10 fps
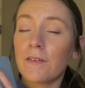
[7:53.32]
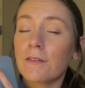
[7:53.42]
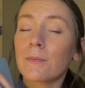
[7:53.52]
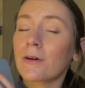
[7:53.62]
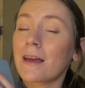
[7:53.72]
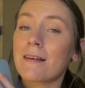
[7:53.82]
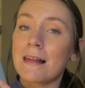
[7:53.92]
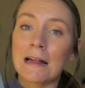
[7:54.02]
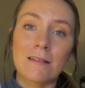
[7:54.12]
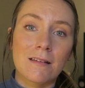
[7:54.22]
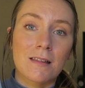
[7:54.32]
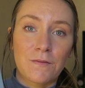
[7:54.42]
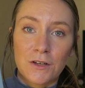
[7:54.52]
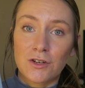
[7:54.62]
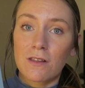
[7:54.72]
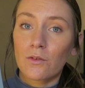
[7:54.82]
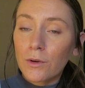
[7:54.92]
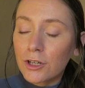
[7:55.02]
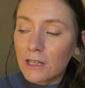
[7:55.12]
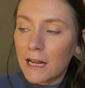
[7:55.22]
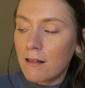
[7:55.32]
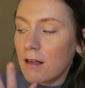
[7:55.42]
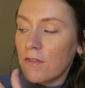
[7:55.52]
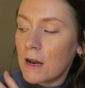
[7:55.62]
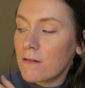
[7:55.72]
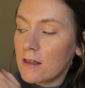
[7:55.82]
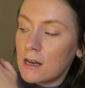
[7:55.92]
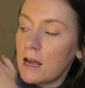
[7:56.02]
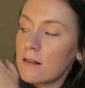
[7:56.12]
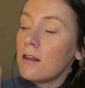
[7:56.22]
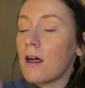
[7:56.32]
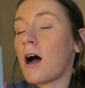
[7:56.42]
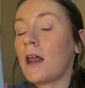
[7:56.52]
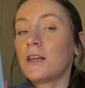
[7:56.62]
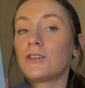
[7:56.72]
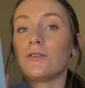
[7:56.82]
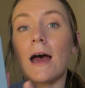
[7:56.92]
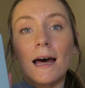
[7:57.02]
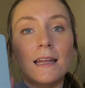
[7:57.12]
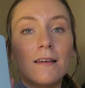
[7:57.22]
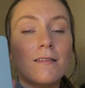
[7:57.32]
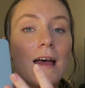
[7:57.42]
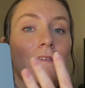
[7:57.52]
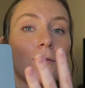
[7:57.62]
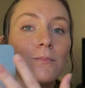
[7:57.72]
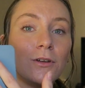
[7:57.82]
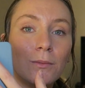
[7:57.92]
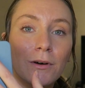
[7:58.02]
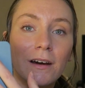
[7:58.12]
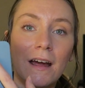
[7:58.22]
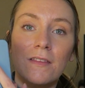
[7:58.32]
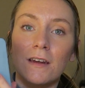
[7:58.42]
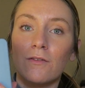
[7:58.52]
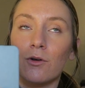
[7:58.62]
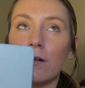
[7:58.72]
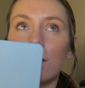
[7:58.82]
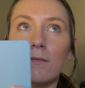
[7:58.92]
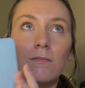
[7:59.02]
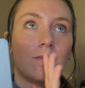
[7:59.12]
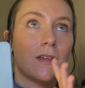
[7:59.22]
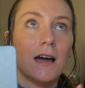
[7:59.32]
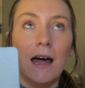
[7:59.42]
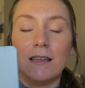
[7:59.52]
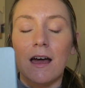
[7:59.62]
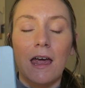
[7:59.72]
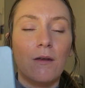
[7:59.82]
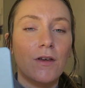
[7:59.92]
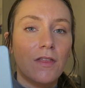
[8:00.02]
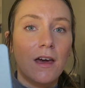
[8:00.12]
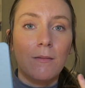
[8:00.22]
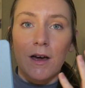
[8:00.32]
favorite book is Alice's Adventures in Wonderland, so I thought it was a nice nod to Alice to have a blue book. And then of course, to kind of tie in with it,